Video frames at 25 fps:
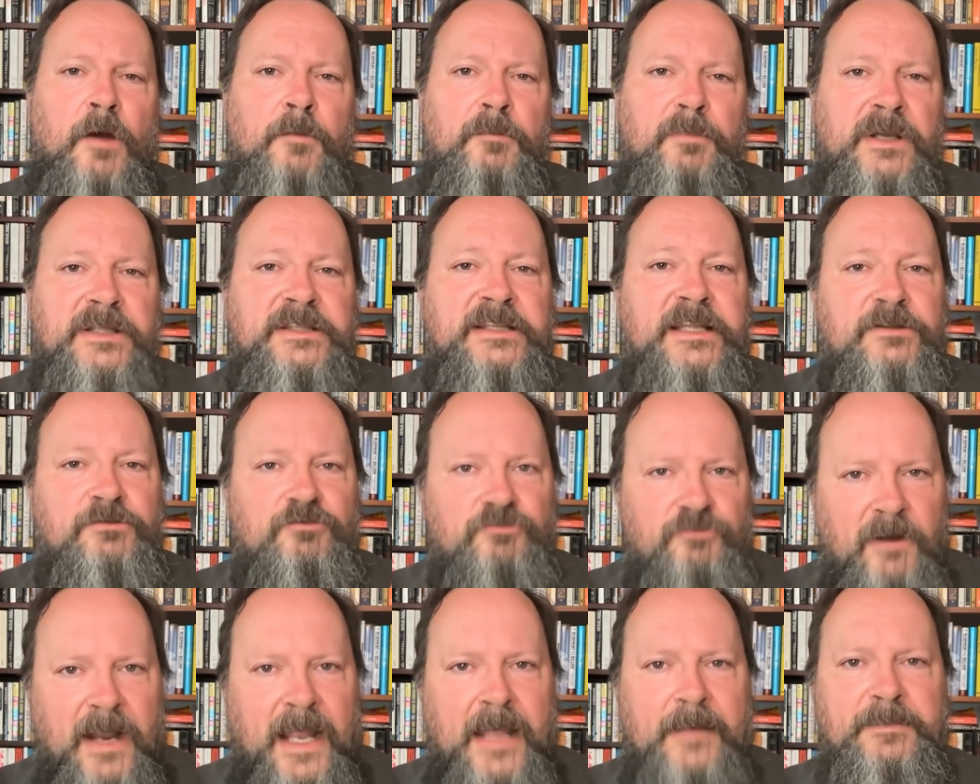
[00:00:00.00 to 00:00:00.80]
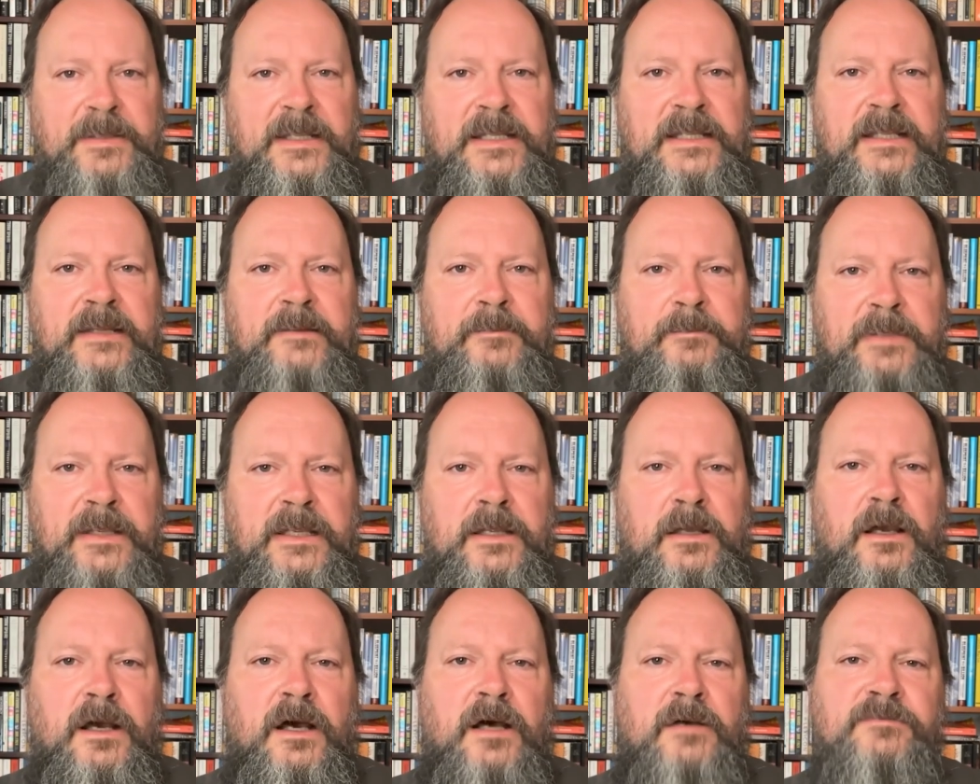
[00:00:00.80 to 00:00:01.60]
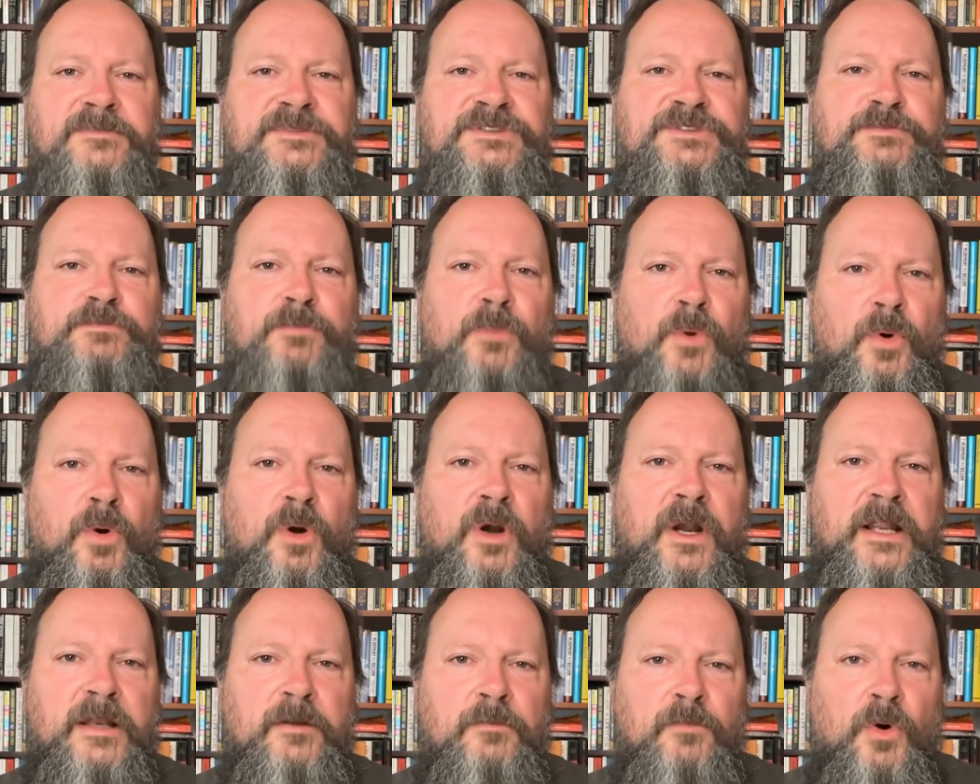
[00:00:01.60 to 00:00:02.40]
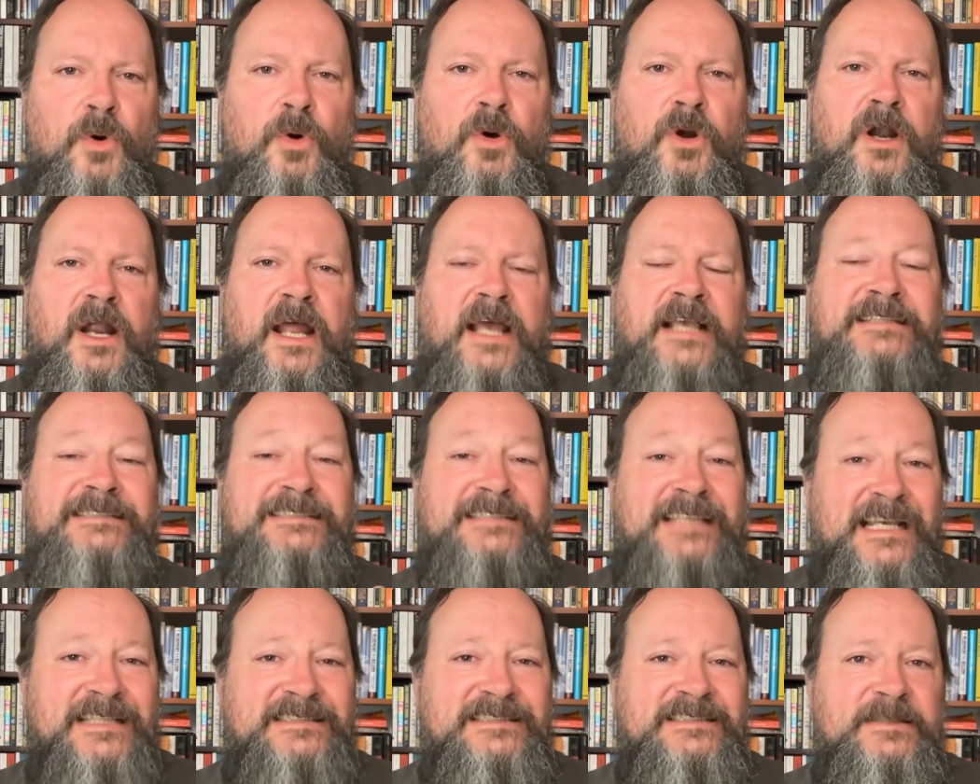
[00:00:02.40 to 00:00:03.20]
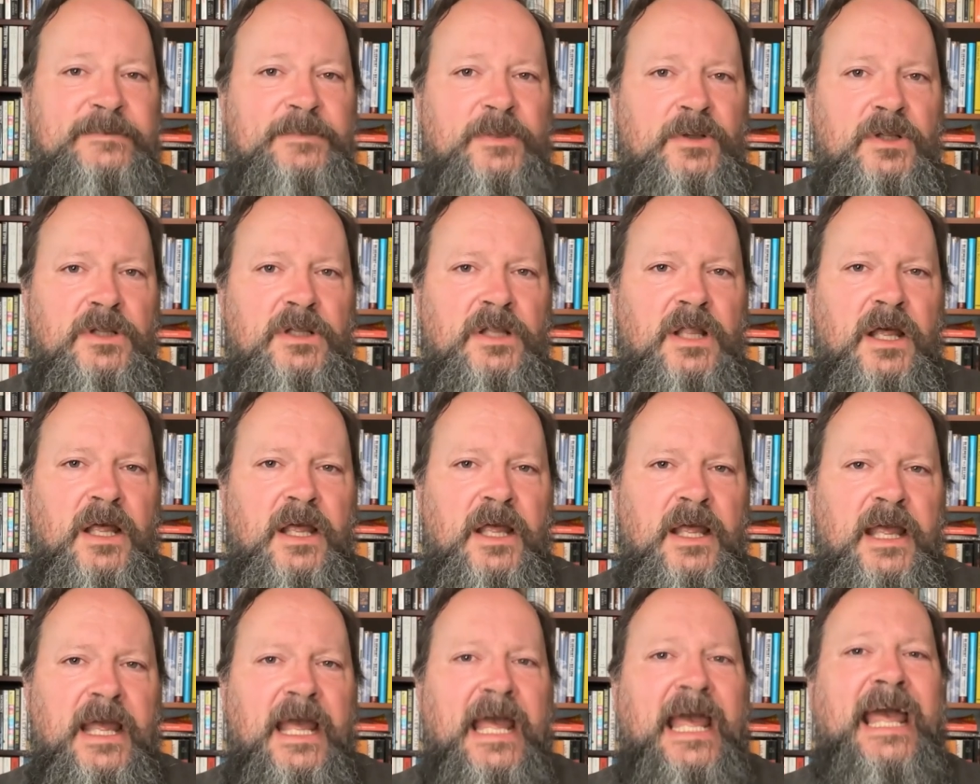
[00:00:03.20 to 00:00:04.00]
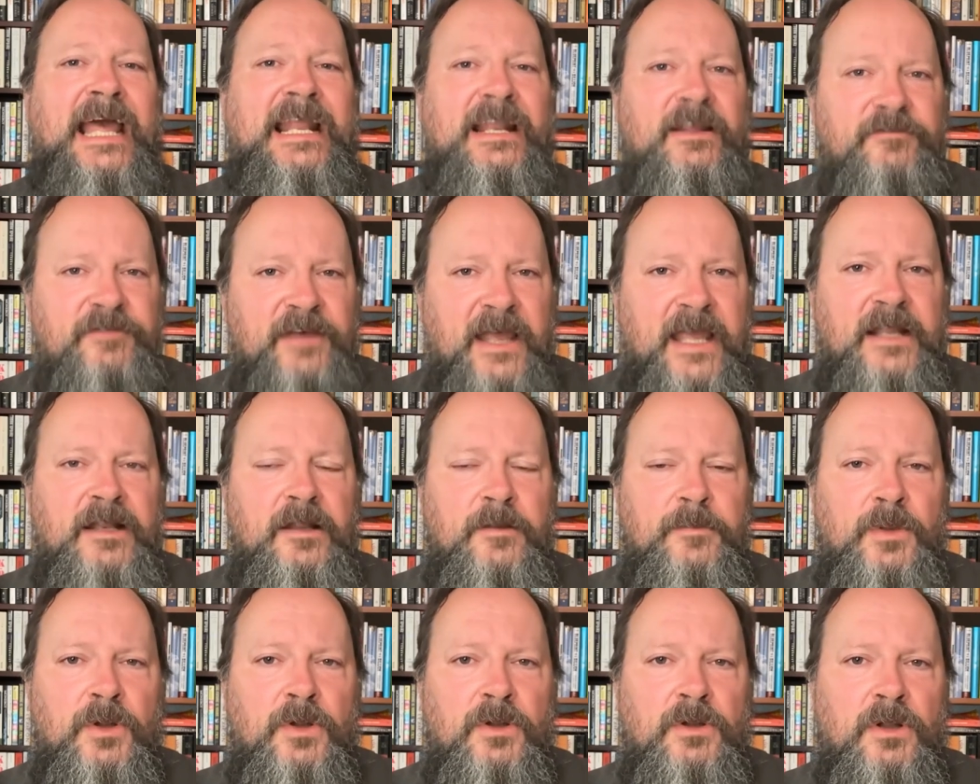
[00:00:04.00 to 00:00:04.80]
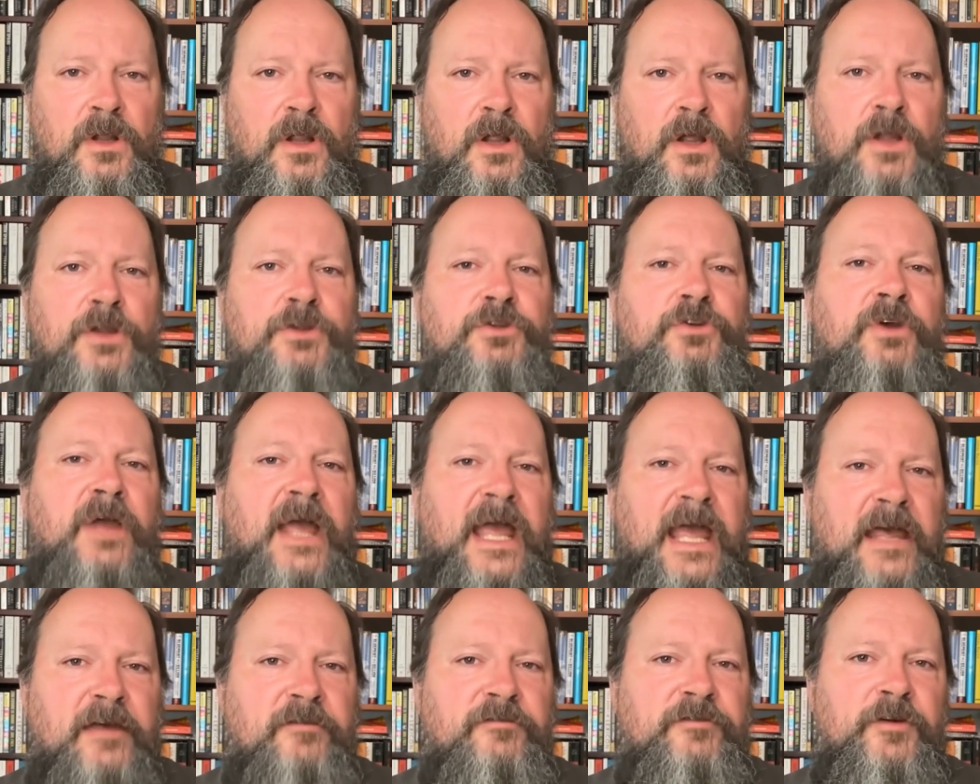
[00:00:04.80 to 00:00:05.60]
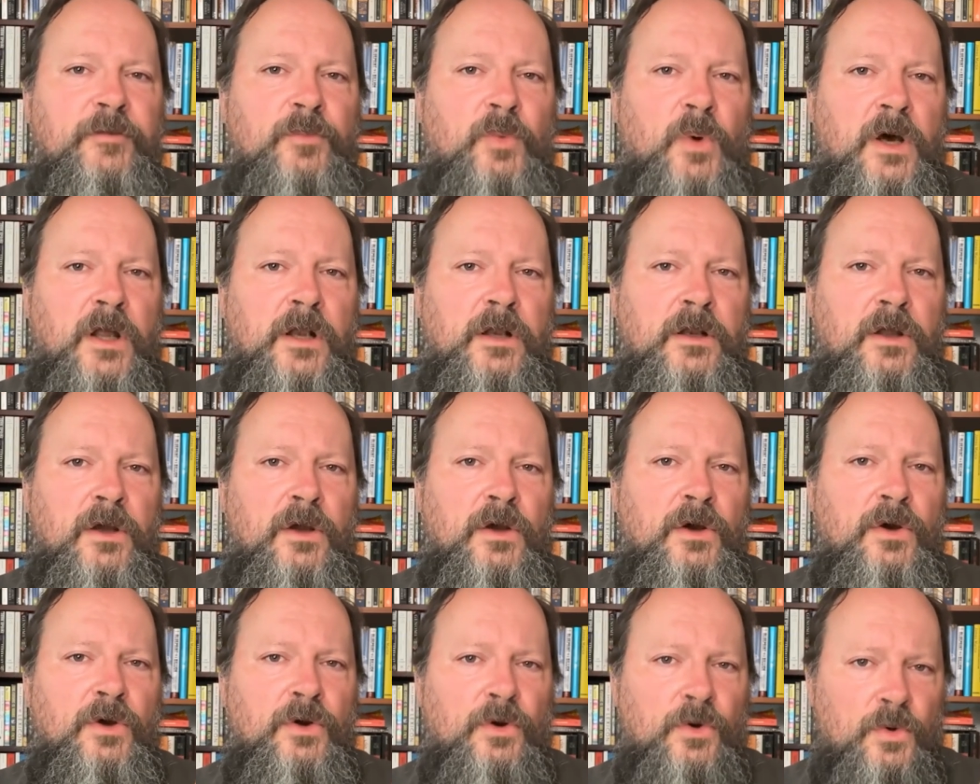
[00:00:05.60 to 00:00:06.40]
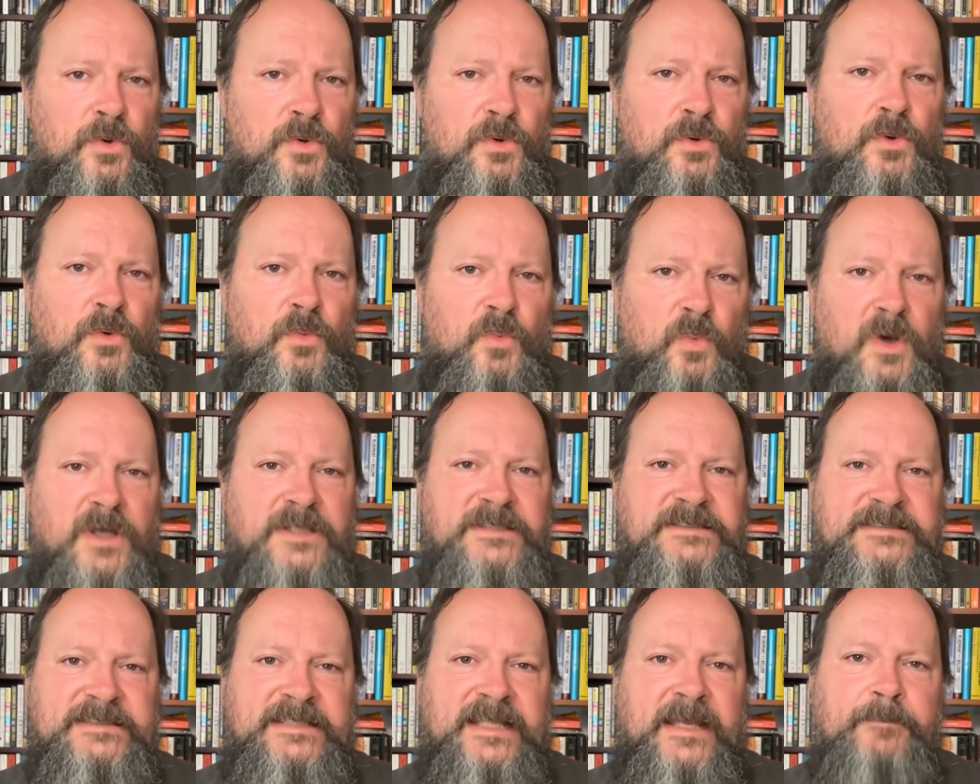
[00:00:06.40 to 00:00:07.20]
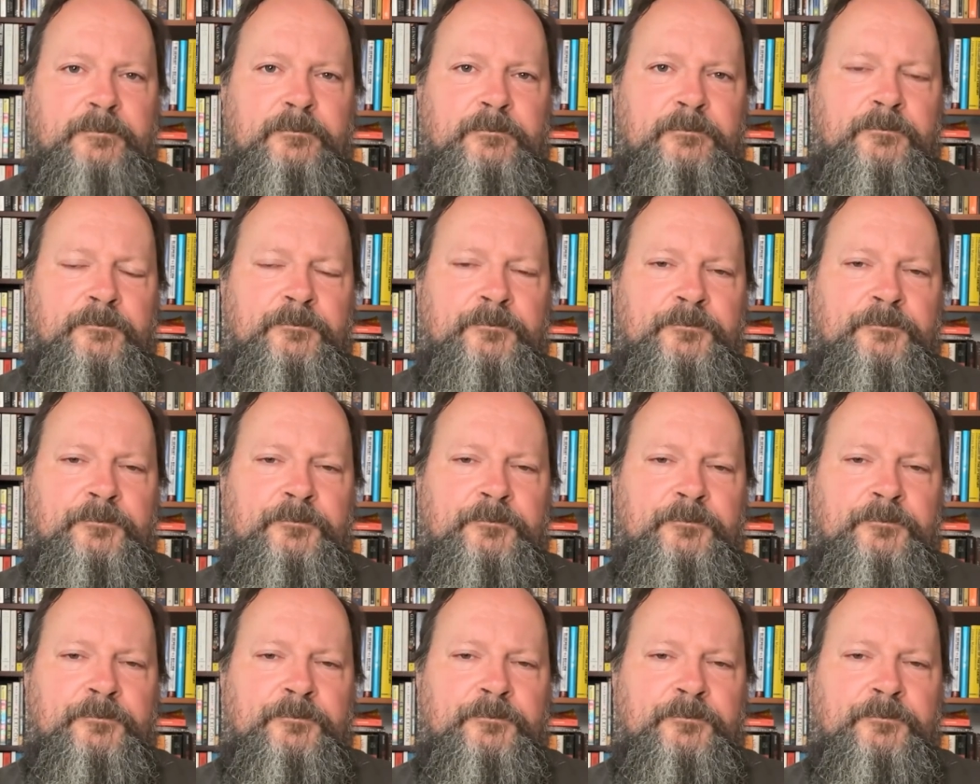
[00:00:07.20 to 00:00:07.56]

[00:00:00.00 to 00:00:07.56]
but that rapidly becomes more and more accessible and available to everyone who wants them.